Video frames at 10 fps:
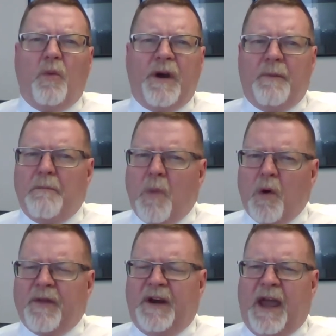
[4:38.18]
We are
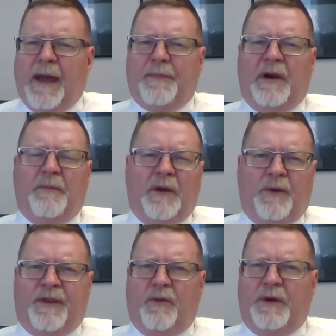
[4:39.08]
more than happy to meet
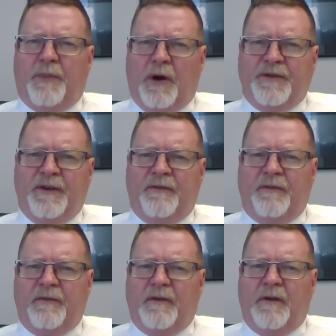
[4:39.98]
with you in person,
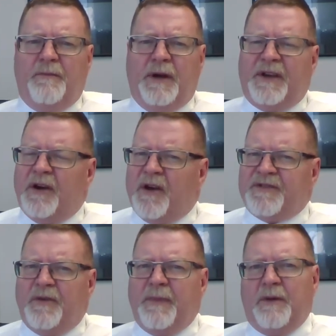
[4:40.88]
but can
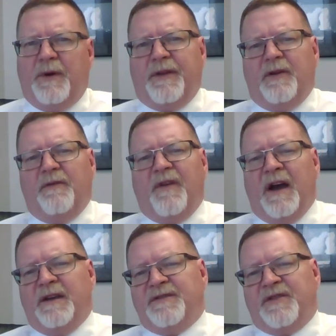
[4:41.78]
also meet with you
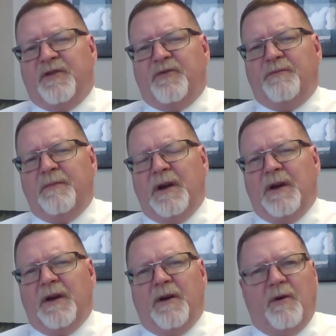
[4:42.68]
via Zoom
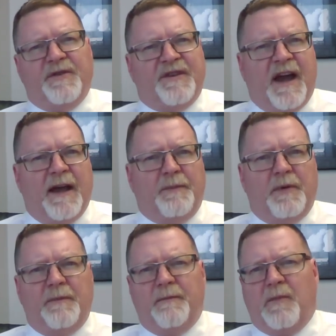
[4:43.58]
or Skype
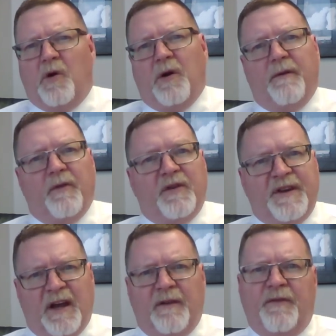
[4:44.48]
or over the
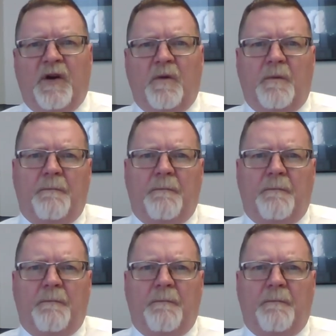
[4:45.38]
telephone.